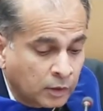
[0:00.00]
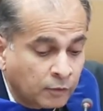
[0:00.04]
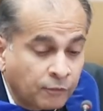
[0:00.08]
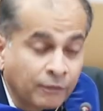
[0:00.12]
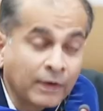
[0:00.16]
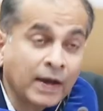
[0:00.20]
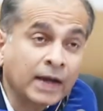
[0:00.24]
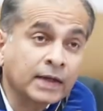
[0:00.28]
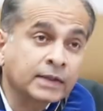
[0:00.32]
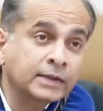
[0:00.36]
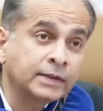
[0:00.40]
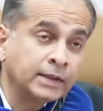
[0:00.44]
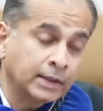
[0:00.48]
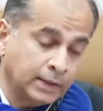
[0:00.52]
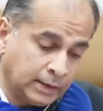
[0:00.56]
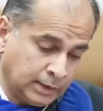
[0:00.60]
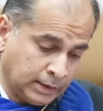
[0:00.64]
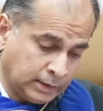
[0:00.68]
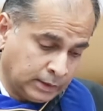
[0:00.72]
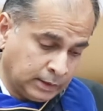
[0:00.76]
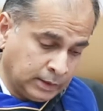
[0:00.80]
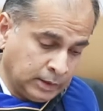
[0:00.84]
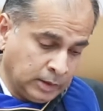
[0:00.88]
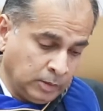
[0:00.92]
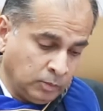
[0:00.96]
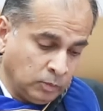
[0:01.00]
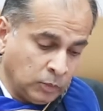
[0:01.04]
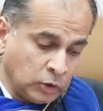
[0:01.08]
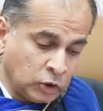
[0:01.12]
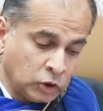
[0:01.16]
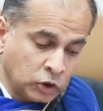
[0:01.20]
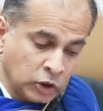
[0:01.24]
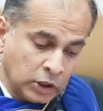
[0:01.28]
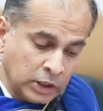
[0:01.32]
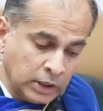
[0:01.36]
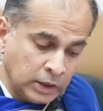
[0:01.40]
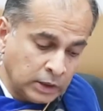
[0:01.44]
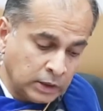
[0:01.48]
The fact is,
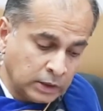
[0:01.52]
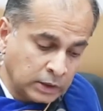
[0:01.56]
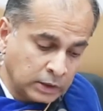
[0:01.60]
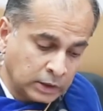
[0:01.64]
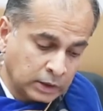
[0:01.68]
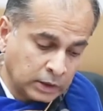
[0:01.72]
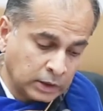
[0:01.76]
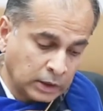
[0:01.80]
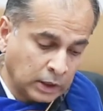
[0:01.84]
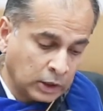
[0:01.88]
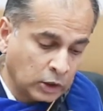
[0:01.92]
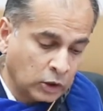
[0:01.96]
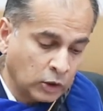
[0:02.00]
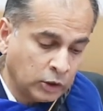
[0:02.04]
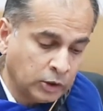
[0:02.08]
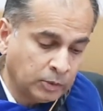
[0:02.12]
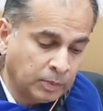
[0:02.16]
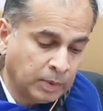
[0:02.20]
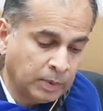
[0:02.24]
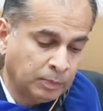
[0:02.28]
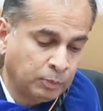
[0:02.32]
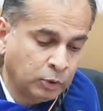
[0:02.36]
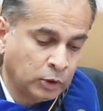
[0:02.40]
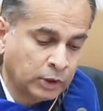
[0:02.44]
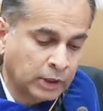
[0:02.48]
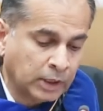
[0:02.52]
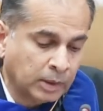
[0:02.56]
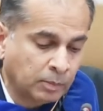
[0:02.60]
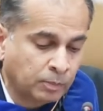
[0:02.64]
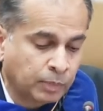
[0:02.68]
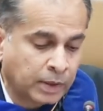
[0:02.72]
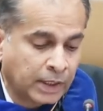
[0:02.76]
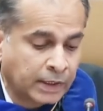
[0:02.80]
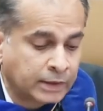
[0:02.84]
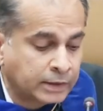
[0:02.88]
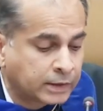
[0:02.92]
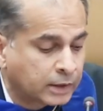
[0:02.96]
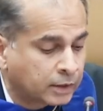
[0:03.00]
machines are going to be putting
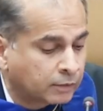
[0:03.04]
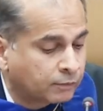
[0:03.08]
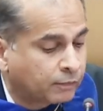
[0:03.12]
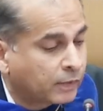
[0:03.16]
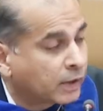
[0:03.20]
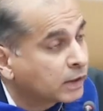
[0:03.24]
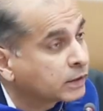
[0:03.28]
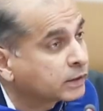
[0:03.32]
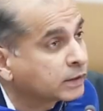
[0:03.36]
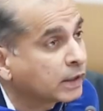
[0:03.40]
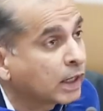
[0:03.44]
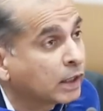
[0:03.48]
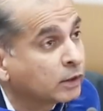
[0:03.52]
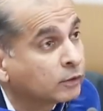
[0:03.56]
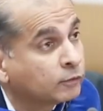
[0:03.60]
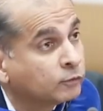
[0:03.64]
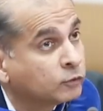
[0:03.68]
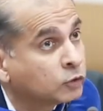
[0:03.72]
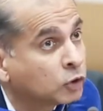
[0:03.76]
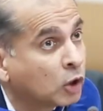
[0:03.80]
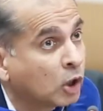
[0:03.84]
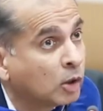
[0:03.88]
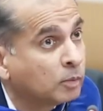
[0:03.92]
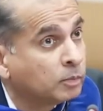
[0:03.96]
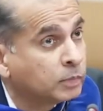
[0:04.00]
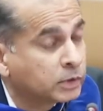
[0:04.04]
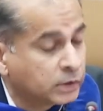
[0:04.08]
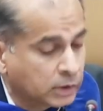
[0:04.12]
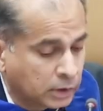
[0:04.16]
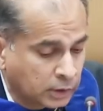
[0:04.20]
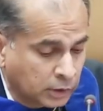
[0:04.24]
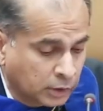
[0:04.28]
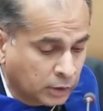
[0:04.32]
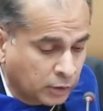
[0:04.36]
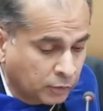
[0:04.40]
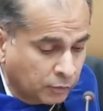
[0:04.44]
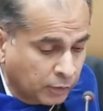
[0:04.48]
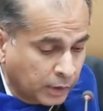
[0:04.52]
plenty of us out of jobs
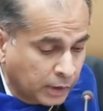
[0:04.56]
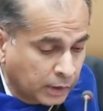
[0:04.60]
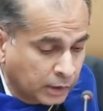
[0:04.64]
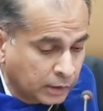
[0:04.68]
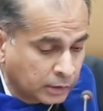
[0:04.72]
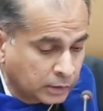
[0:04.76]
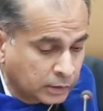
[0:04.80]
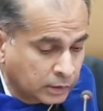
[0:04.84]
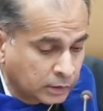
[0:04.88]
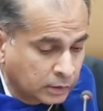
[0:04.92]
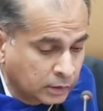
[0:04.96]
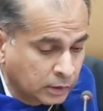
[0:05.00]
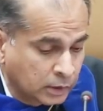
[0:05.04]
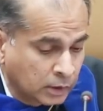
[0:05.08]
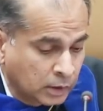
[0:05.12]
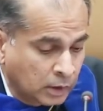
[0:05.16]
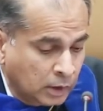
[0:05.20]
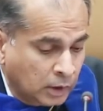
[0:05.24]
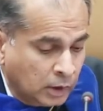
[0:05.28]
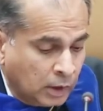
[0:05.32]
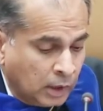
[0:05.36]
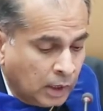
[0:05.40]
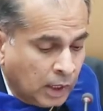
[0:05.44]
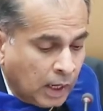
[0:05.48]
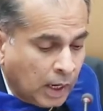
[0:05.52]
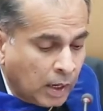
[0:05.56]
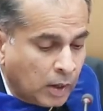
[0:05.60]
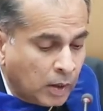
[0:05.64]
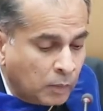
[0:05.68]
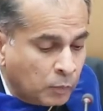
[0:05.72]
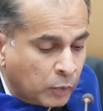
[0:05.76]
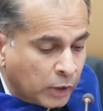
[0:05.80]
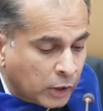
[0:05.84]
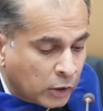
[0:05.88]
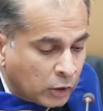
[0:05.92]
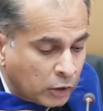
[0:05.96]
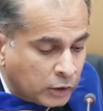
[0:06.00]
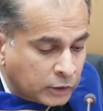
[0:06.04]
and careers.
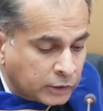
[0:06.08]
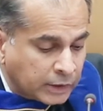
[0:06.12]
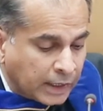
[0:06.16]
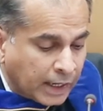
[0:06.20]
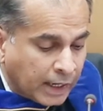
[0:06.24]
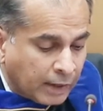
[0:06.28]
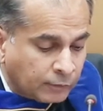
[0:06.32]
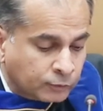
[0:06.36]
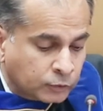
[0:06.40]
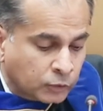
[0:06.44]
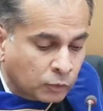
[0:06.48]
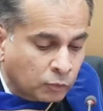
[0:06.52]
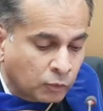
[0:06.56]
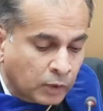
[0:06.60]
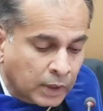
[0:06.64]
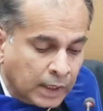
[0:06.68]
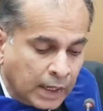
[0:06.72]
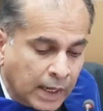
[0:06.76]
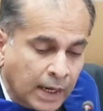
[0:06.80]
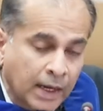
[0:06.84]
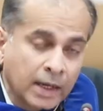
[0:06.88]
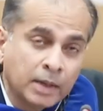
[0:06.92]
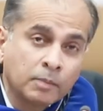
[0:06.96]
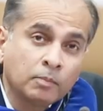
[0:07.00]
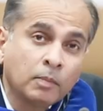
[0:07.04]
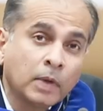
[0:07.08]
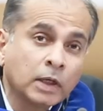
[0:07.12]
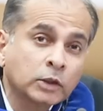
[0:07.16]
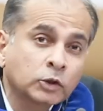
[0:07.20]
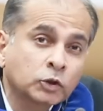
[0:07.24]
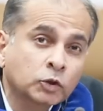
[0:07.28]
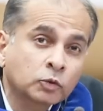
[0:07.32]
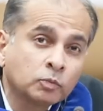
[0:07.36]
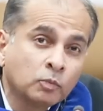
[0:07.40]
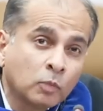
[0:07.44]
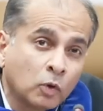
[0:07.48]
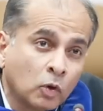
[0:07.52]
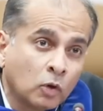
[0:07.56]
And we're going to have to rely
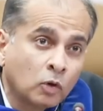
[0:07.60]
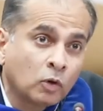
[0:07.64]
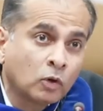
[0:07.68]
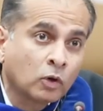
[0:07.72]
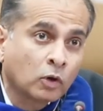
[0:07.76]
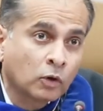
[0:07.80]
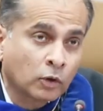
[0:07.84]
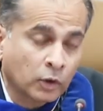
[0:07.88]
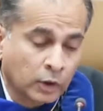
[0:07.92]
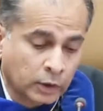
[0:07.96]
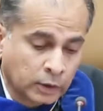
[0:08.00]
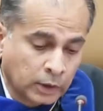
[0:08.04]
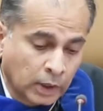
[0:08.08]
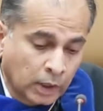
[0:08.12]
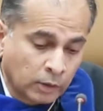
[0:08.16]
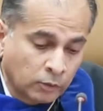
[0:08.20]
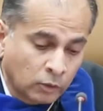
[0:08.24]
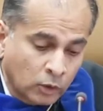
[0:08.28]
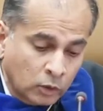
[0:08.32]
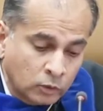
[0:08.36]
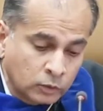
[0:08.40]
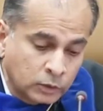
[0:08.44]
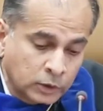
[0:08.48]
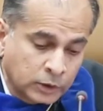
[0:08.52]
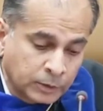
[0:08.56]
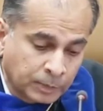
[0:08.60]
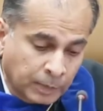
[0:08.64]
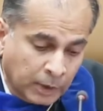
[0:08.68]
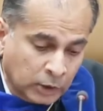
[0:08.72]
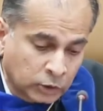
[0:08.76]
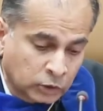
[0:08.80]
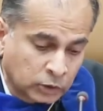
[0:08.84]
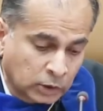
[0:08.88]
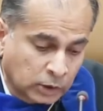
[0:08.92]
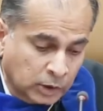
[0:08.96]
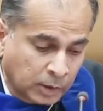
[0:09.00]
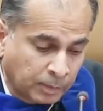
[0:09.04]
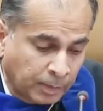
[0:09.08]
much more on our own
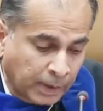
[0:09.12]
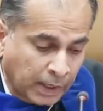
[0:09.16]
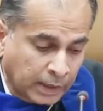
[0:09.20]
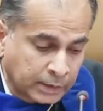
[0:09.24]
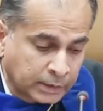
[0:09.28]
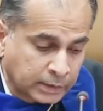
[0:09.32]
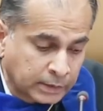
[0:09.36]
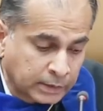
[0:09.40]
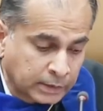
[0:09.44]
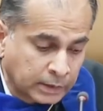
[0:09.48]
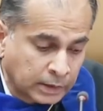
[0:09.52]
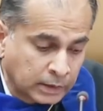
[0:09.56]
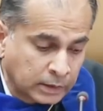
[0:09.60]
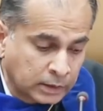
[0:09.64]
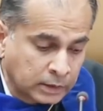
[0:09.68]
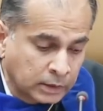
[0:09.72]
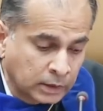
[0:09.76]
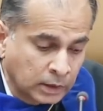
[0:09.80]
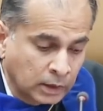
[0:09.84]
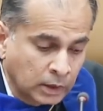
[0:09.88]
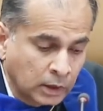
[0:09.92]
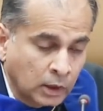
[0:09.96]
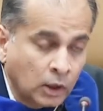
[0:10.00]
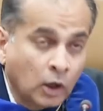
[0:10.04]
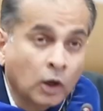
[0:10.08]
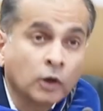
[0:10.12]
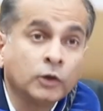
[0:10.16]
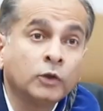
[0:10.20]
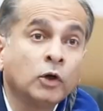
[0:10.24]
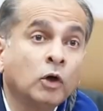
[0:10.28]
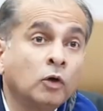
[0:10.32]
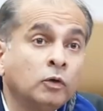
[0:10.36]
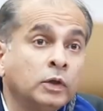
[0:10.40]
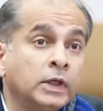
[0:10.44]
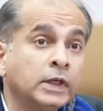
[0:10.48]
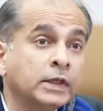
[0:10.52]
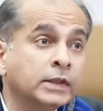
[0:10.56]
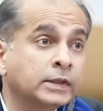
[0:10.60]
special capacities, on
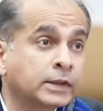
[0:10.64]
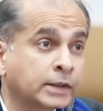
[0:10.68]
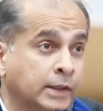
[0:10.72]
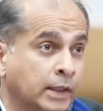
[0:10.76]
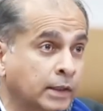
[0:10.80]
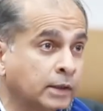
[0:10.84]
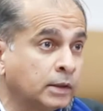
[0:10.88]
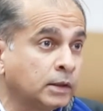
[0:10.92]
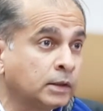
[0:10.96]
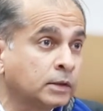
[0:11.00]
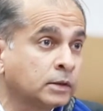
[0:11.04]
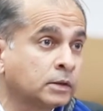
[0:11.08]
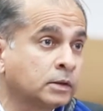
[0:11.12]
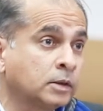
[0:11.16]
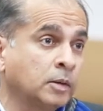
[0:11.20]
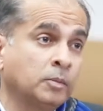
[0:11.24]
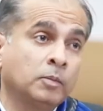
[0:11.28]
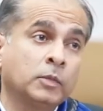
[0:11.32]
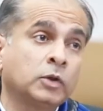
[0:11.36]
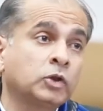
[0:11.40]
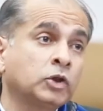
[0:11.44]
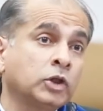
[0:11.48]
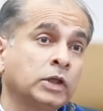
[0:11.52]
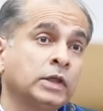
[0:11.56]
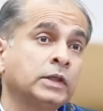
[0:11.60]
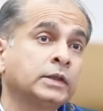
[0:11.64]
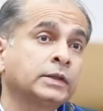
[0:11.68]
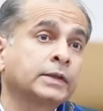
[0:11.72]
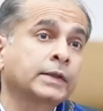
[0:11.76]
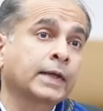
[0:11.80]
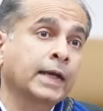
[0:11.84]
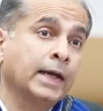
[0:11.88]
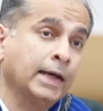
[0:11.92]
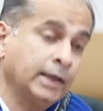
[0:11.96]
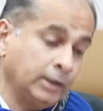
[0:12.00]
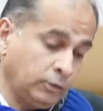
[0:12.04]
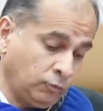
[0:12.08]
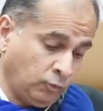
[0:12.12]
honing skills that machines
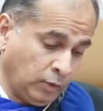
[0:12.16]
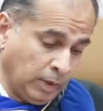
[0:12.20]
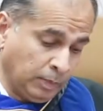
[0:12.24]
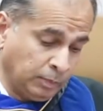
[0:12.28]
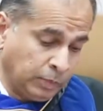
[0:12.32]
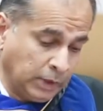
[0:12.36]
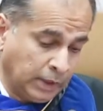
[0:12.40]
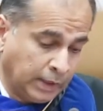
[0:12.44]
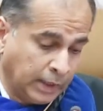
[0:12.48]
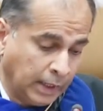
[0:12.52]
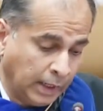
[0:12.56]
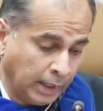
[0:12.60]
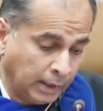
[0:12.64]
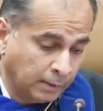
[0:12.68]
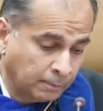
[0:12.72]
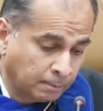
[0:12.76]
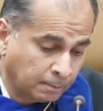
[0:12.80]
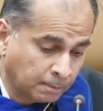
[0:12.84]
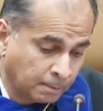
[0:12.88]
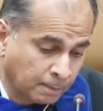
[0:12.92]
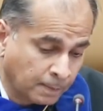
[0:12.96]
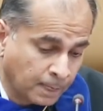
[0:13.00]
can't replicate.